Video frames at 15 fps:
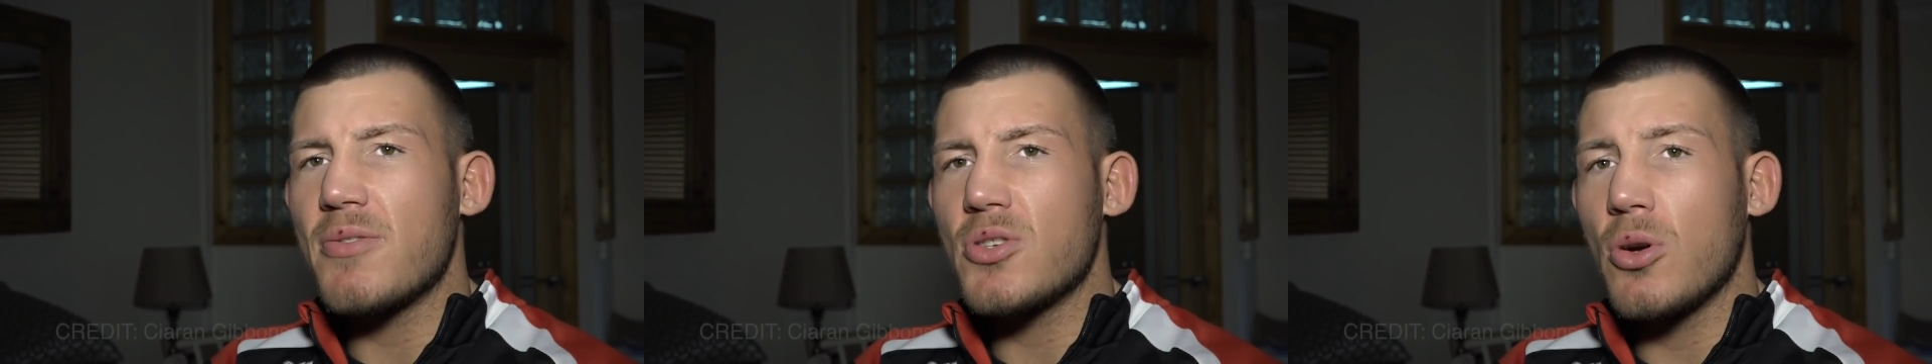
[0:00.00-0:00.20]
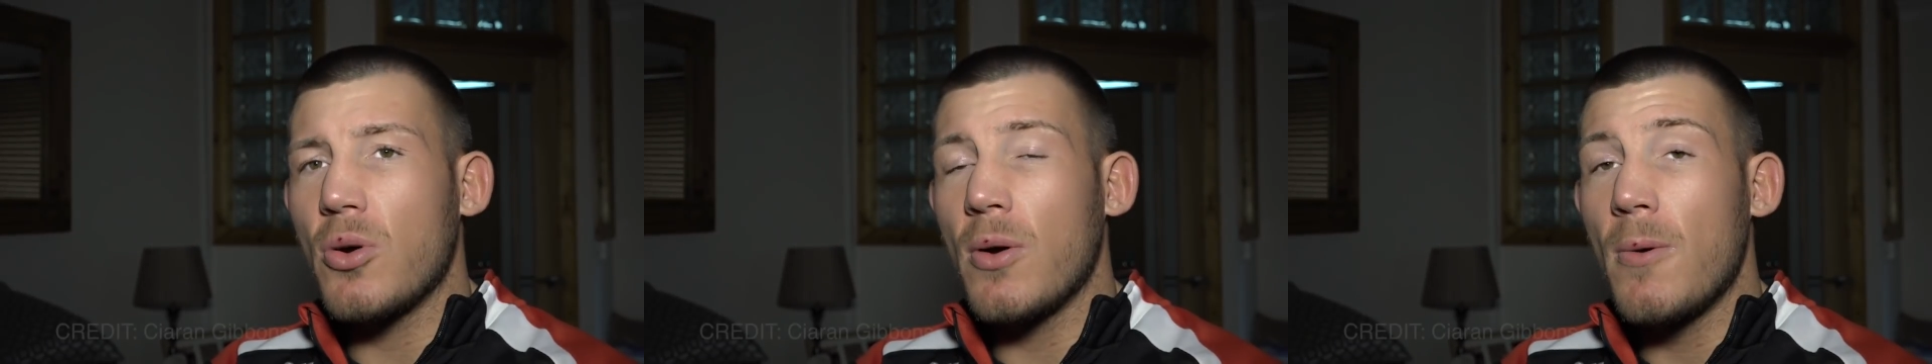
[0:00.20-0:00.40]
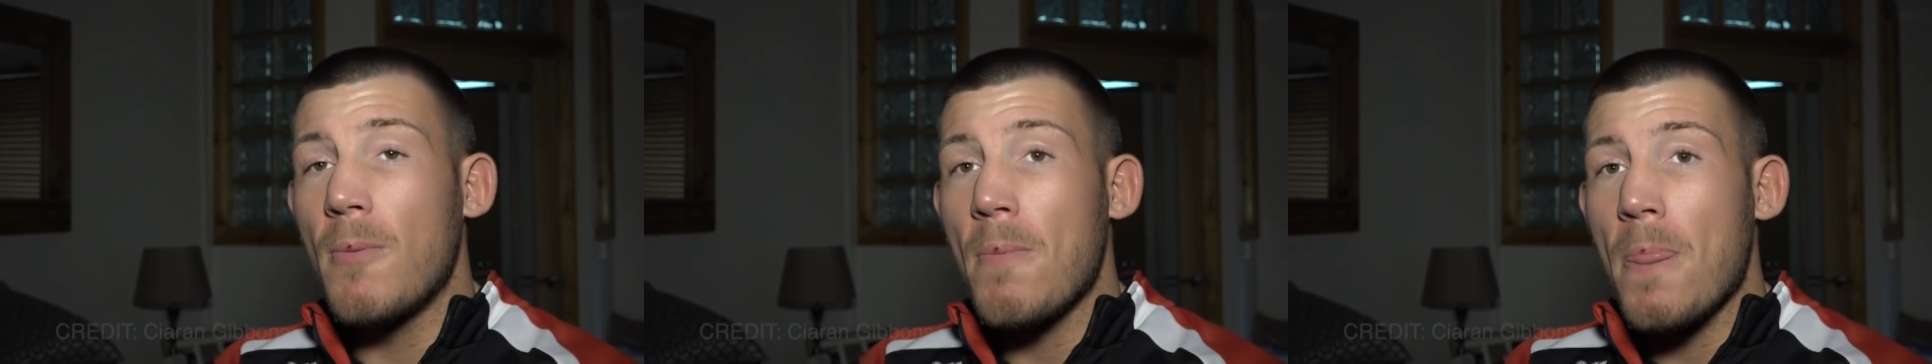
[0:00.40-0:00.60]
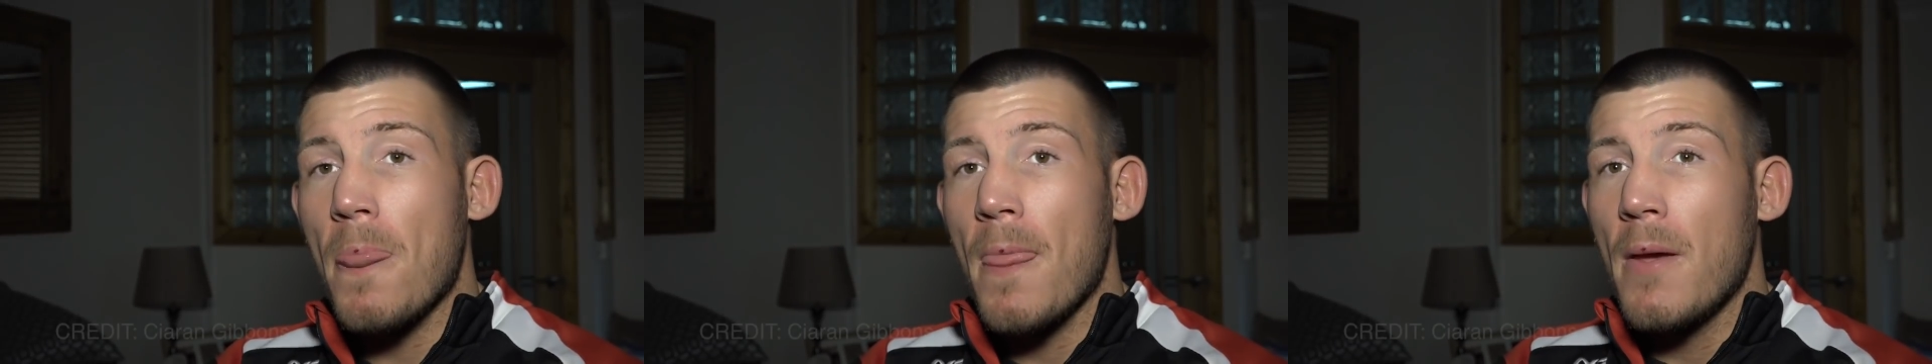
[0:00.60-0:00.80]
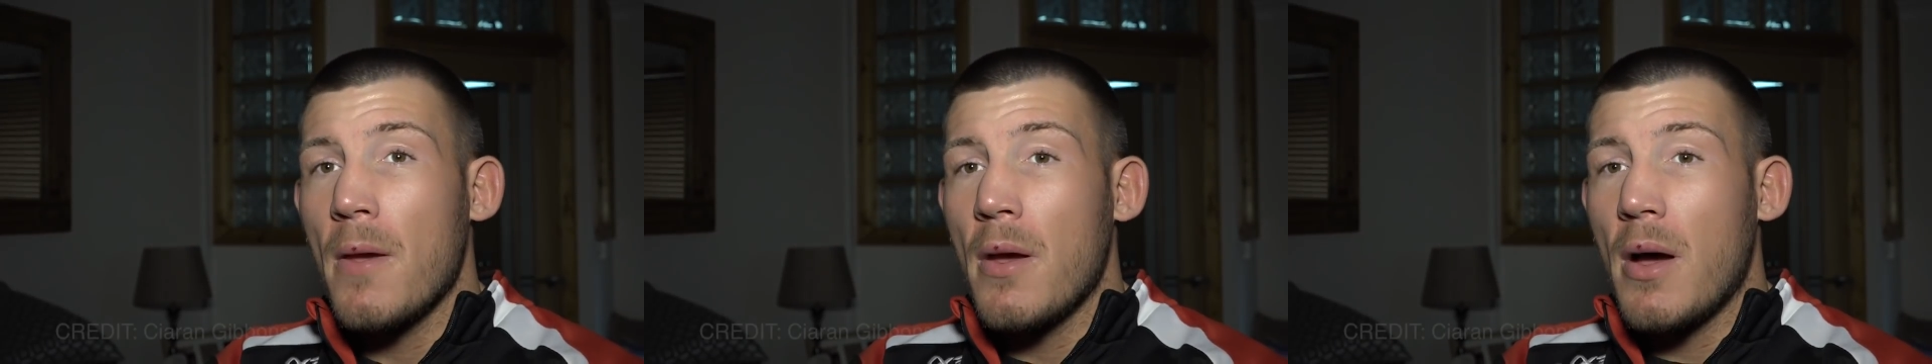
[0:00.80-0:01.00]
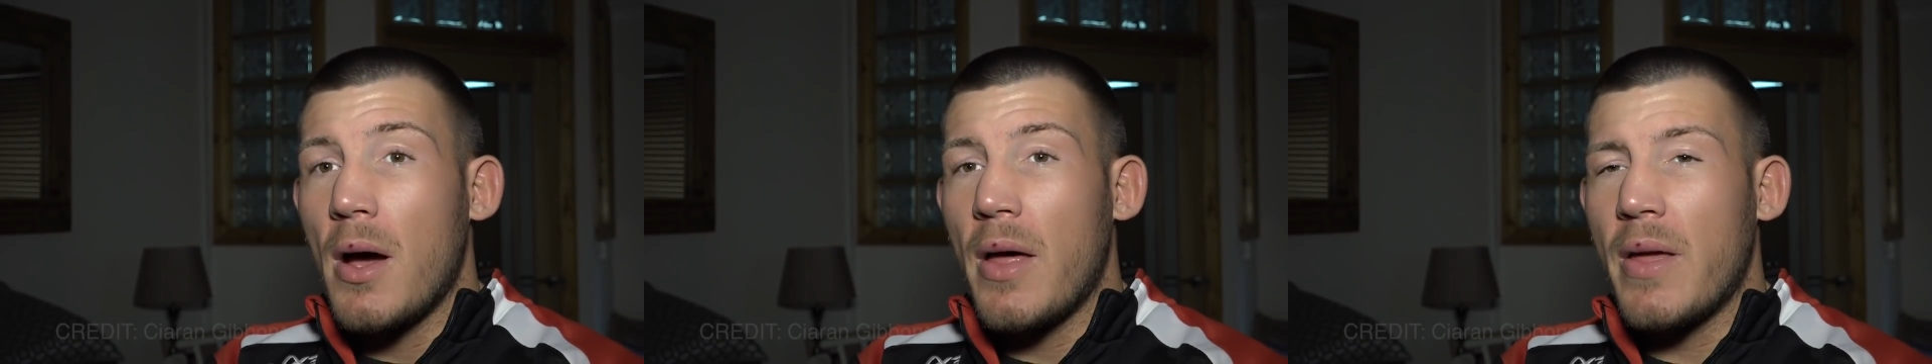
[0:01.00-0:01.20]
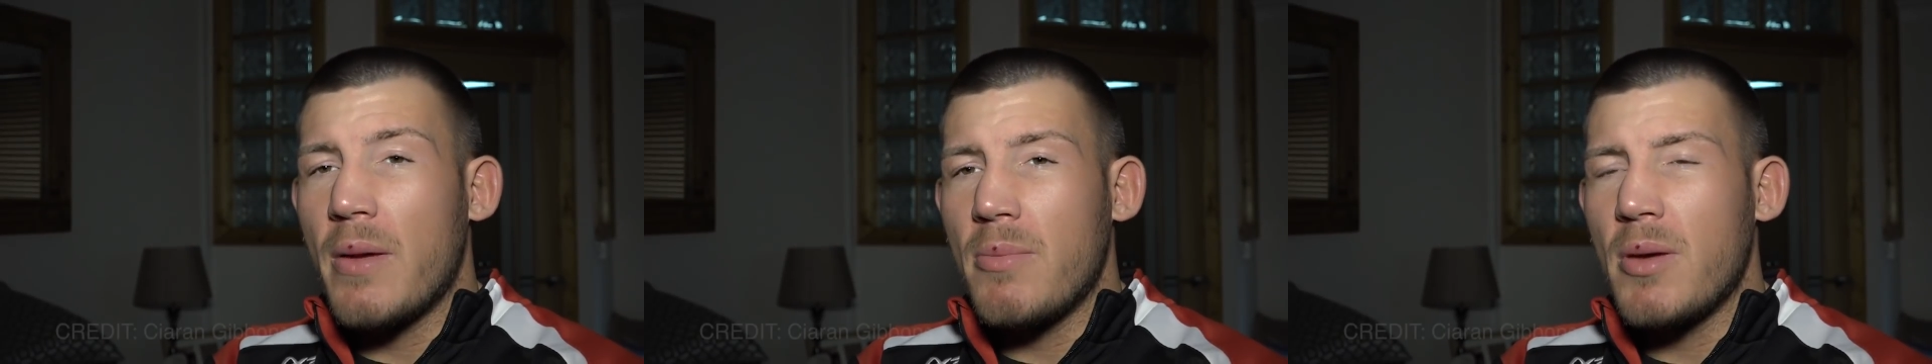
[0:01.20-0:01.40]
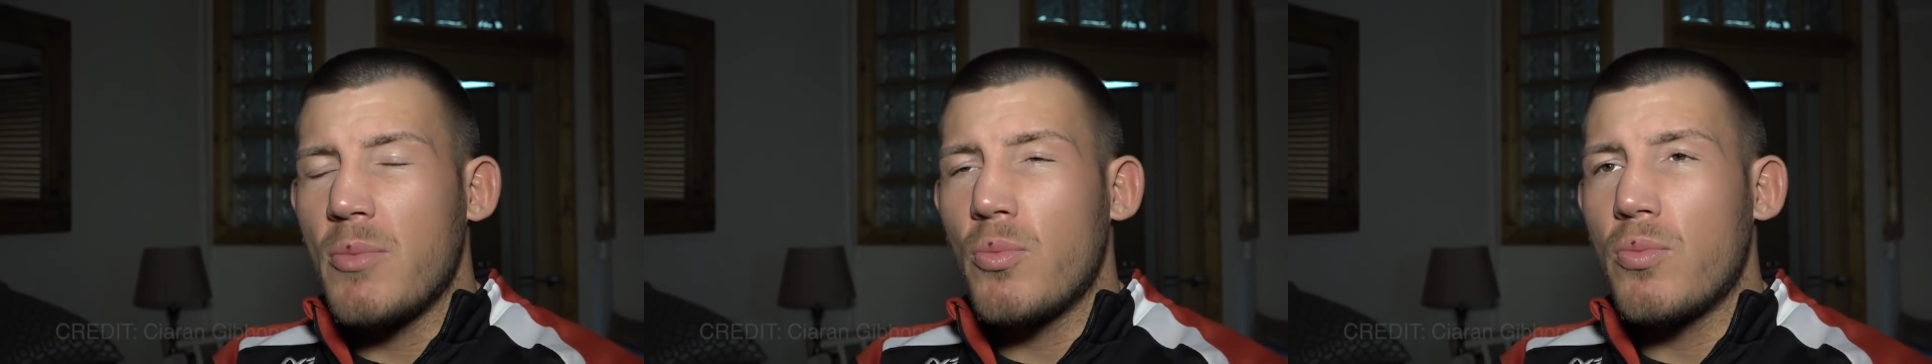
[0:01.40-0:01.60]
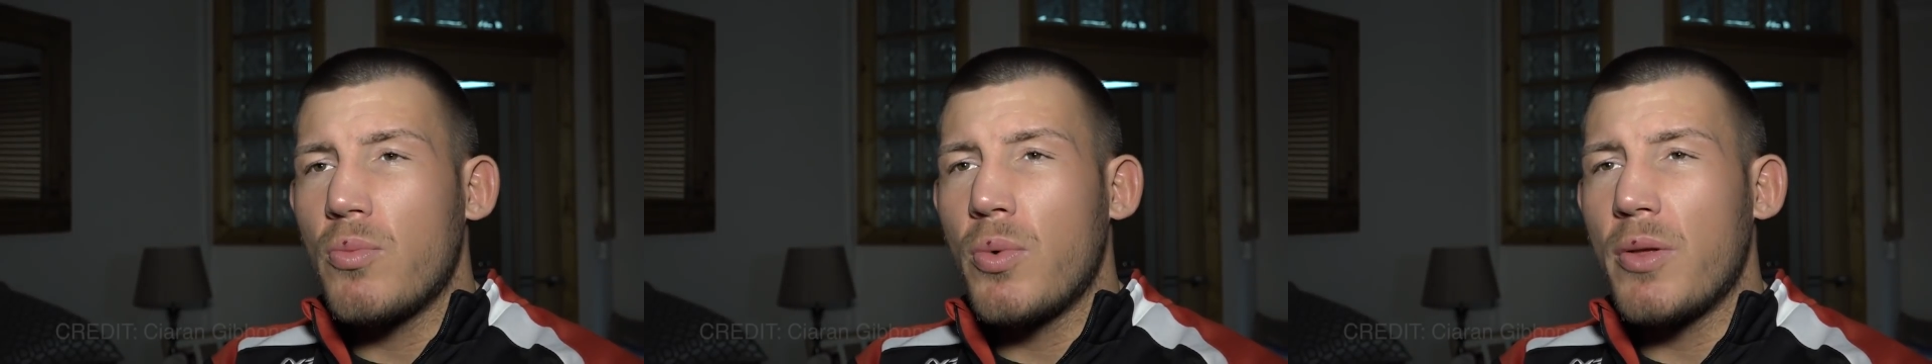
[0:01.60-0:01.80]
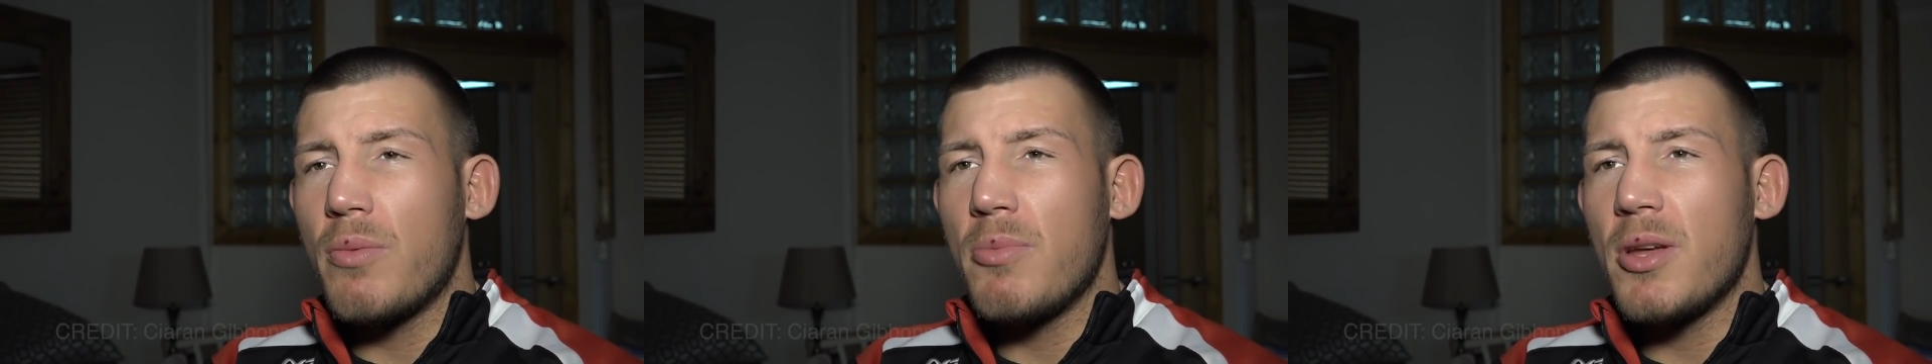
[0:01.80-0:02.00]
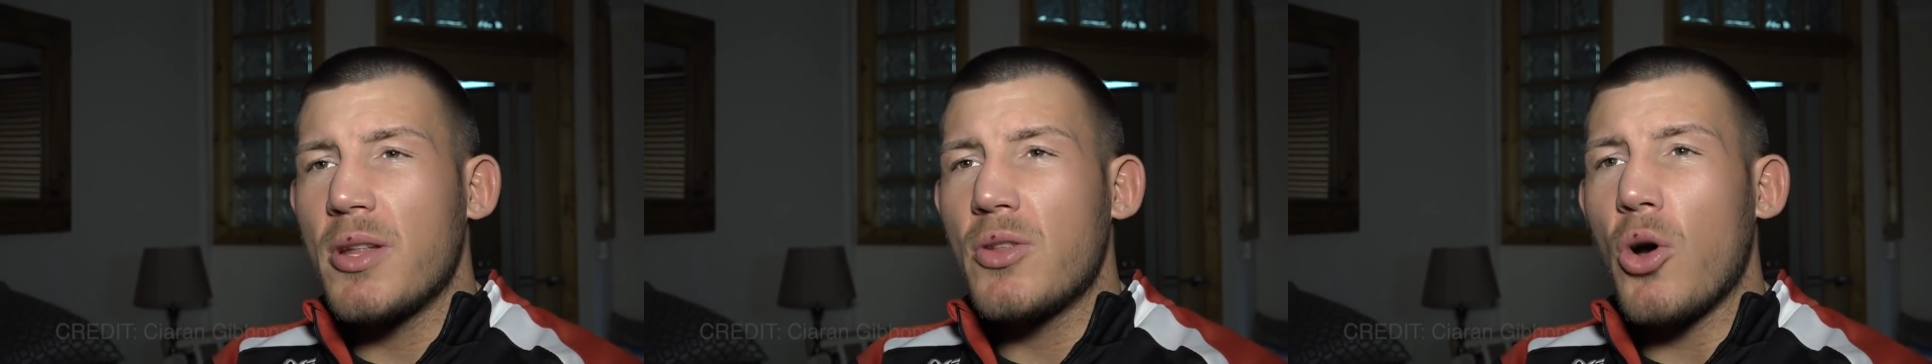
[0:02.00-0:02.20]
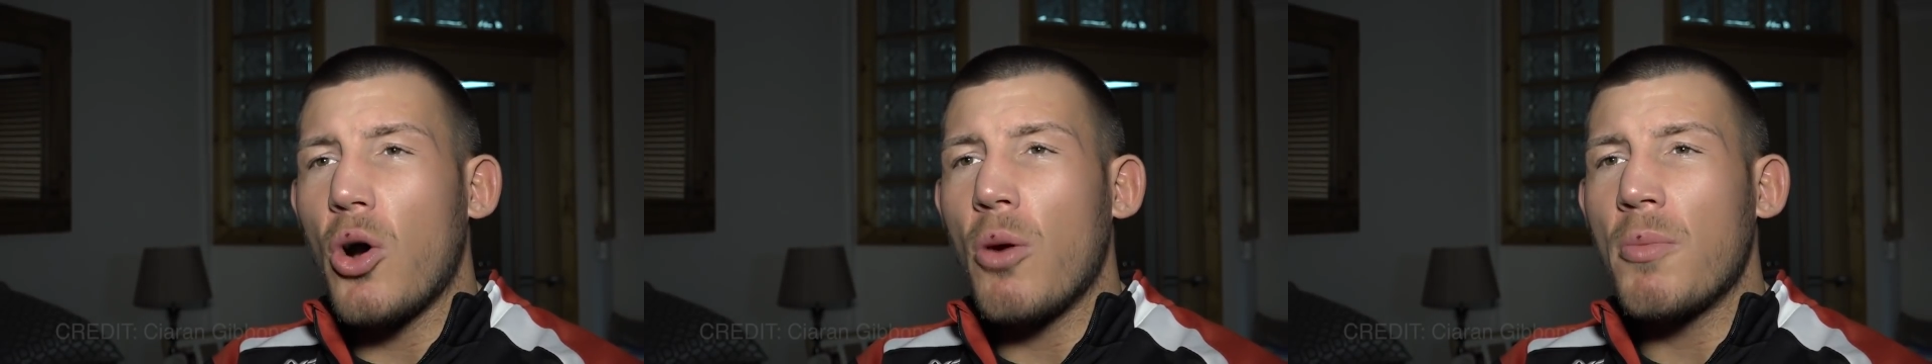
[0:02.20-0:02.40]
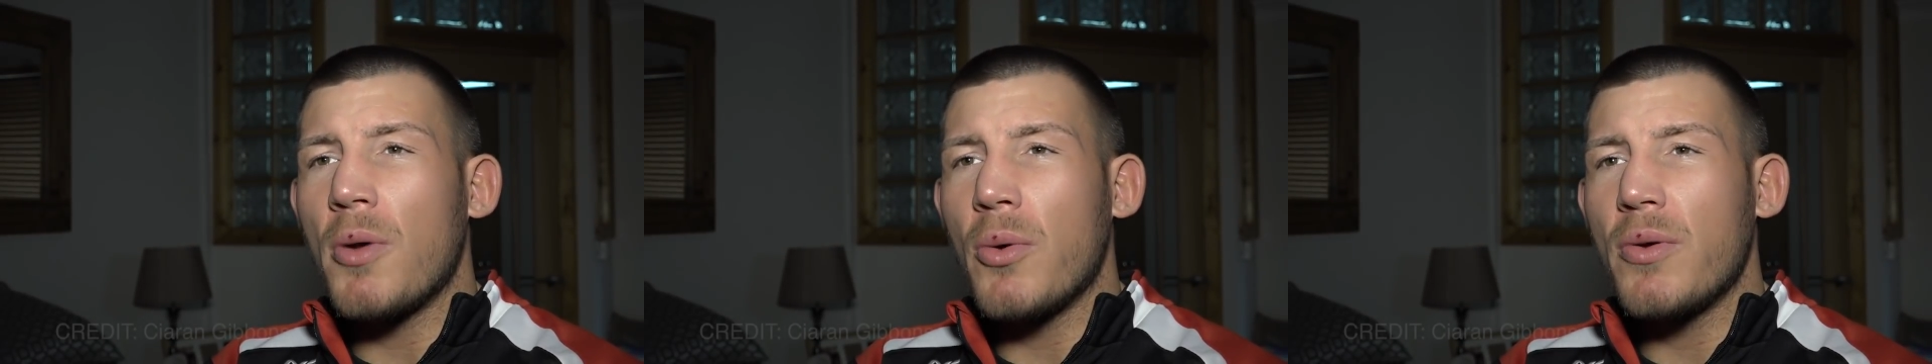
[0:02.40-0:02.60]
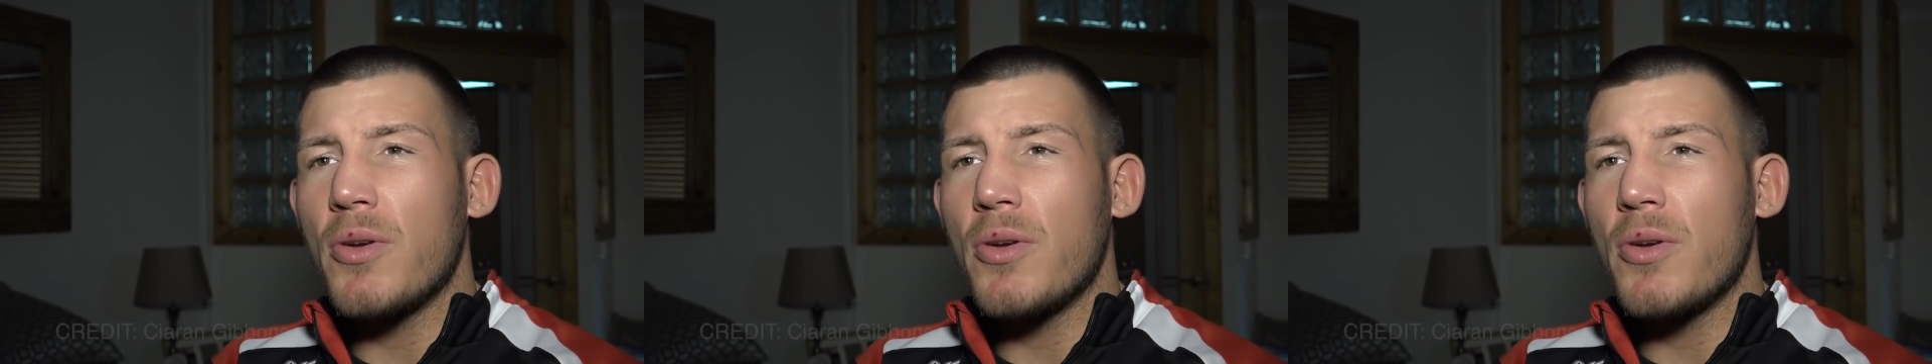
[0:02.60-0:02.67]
So I think with me and Dom now,